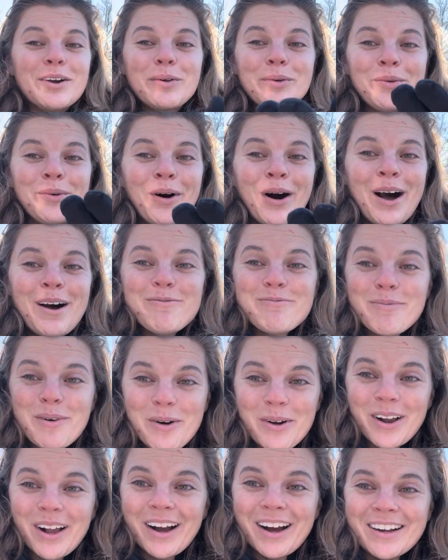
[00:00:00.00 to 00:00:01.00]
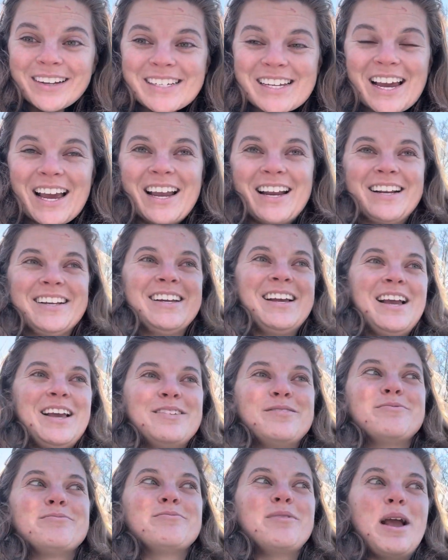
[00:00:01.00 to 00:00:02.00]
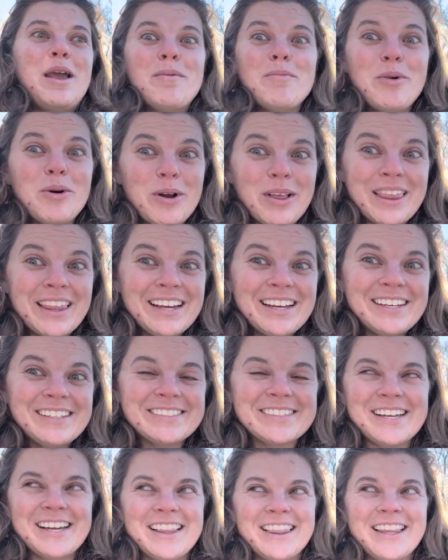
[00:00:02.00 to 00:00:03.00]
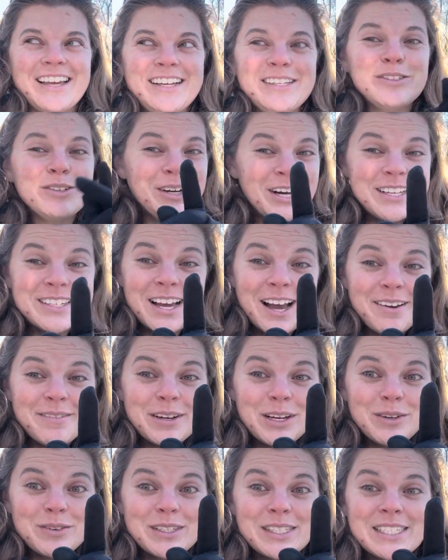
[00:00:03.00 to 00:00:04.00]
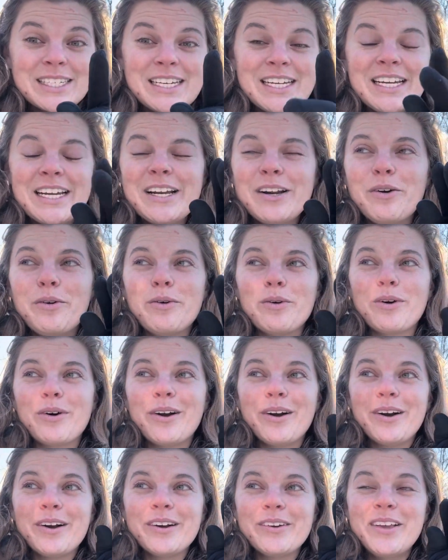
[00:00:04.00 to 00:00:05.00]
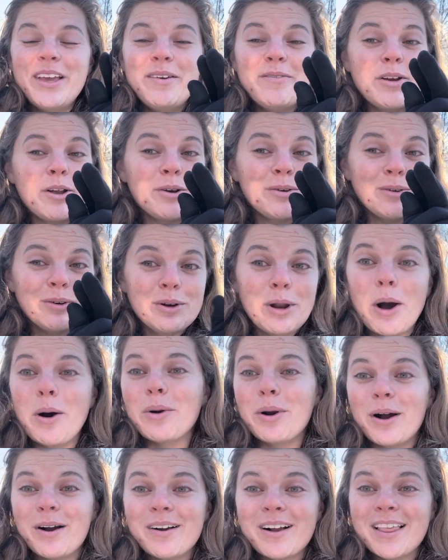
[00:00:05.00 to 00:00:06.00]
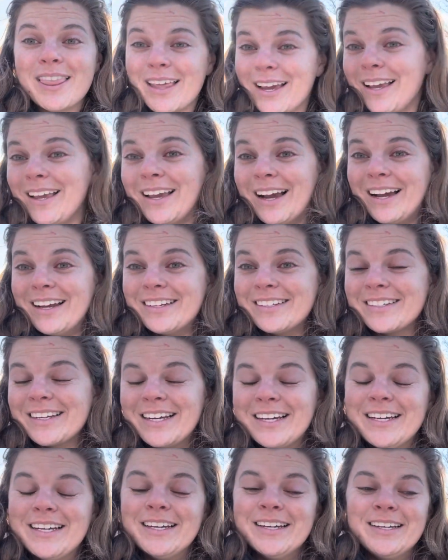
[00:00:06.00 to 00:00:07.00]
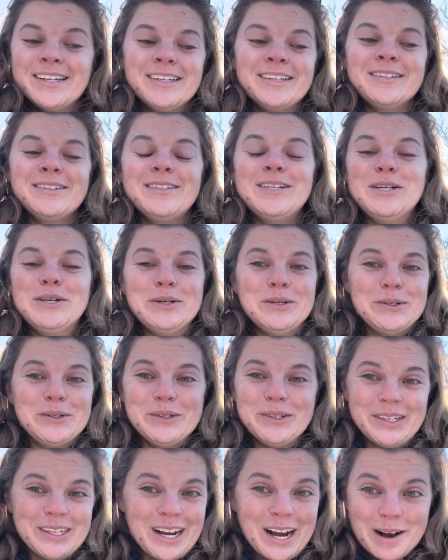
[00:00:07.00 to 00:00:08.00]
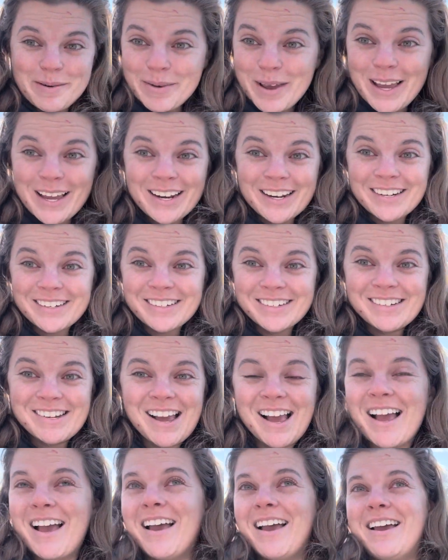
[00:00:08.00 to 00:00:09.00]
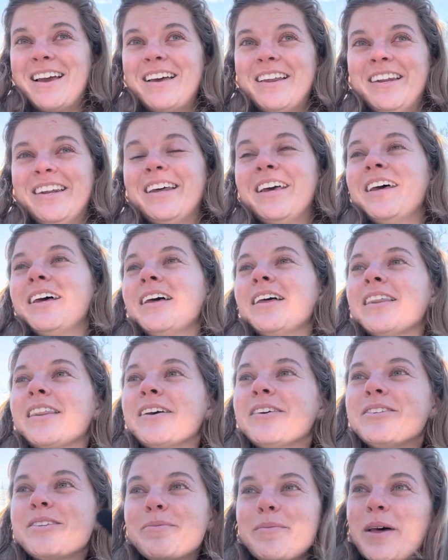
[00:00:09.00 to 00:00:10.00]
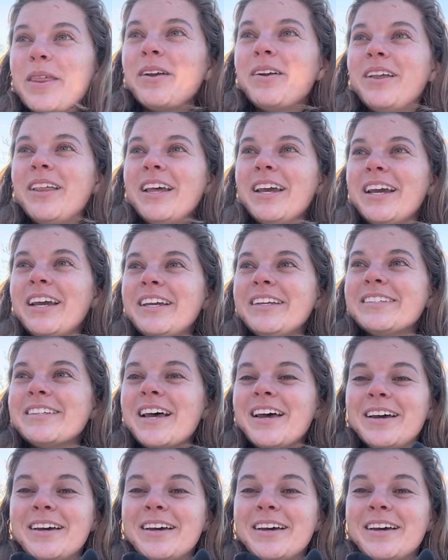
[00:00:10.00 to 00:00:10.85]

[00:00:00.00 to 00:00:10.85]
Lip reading: we'll have more content and way more things and things you guys haven't even seen or even known are a thing yet to come in. And there's some other things